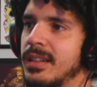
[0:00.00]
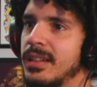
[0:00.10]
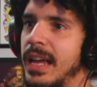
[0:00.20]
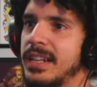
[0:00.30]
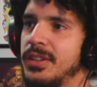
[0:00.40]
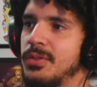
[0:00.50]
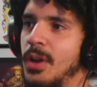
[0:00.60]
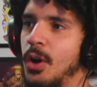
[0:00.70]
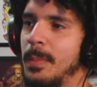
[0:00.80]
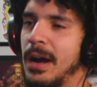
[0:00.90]
like, do you
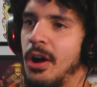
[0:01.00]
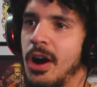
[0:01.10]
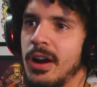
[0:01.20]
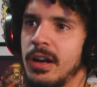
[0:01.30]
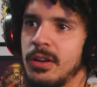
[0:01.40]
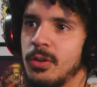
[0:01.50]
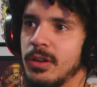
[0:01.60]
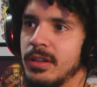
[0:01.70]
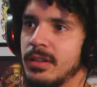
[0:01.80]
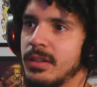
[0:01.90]
know about art,
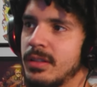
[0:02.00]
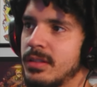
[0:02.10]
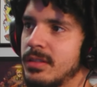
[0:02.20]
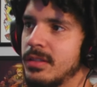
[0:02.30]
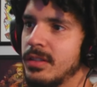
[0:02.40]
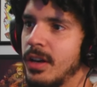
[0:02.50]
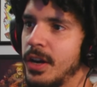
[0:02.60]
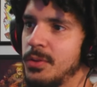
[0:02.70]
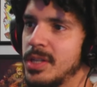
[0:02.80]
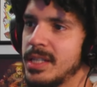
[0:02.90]
or are
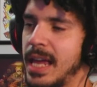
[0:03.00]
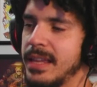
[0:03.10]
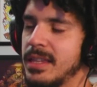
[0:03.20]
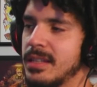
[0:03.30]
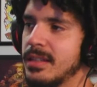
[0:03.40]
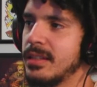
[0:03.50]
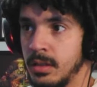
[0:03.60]
you just like this?